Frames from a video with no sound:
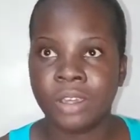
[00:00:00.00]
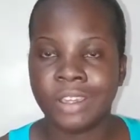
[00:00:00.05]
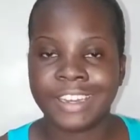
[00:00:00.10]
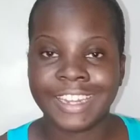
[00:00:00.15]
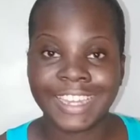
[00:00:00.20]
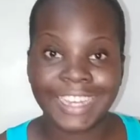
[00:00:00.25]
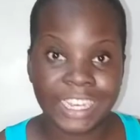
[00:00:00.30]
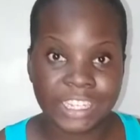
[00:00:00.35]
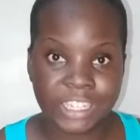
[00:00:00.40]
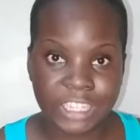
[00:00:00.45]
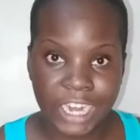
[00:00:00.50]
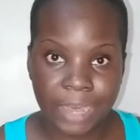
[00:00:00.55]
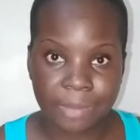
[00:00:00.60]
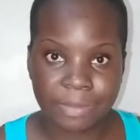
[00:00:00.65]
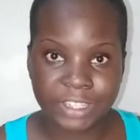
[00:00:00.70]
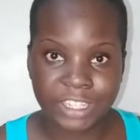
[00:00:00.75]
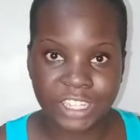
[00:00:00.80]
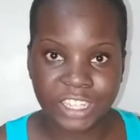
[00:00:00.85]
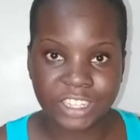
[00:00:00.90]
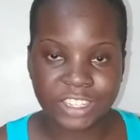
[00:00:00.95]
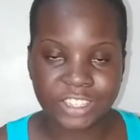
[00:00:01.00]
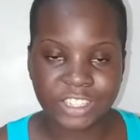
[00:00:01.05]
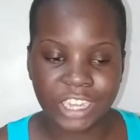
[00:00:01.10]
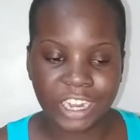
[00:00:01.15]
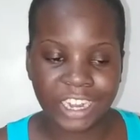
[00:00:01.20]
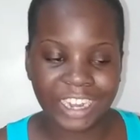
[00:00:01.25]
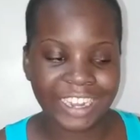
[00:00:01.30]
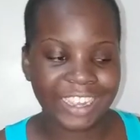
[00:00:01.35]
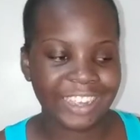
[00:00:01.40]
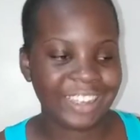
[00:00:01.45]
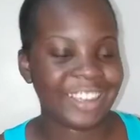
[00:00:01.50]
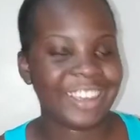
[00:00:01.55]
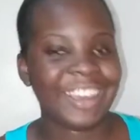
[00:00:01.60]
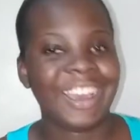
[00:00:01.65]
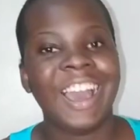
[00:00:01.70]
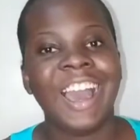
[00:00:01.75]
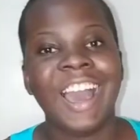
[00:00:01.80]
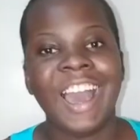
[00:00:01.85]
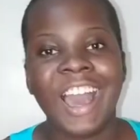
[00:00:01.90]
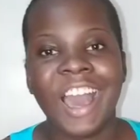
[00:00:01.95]
Nekia's Glamtique, sorry.
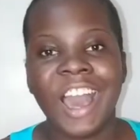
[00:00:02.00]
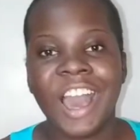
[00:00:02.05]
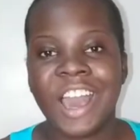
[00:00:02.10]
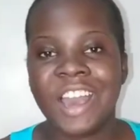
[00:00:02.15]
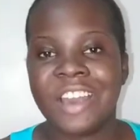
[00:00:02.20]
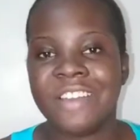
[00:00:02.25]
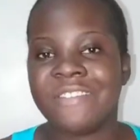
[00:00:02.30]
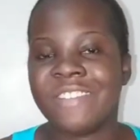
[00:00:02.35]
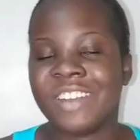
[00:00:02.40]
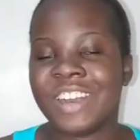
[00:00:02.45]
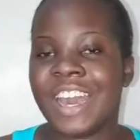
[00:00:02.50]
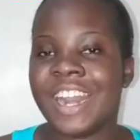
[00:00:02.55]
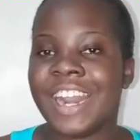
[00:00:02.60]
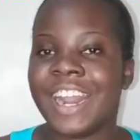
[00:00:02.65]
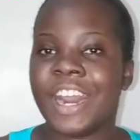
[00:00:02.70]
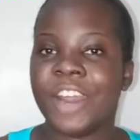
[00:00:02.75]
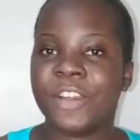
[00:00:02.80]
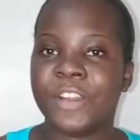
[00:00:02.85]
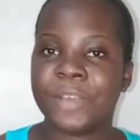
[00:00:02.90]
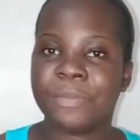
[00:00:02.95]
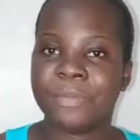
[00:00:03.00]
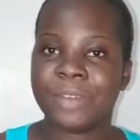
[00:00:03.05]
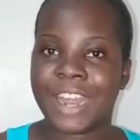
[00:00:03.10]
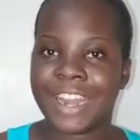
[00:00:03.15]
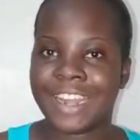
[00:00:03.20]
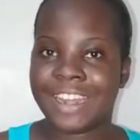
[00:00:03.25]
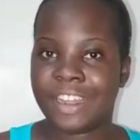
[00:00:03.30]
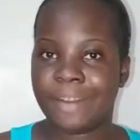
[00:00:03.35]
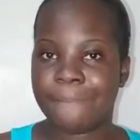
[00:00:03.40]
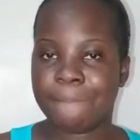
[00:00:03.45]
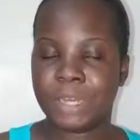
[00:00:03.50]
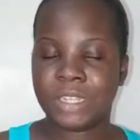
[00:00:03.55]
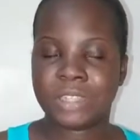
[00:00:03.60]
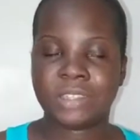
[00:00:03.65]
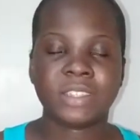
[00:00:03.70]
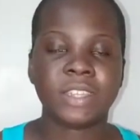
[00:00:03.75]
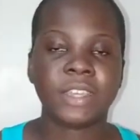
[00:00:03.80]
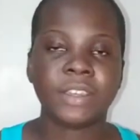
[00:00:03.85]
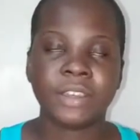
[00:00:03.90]
I forgot that I rebranded, but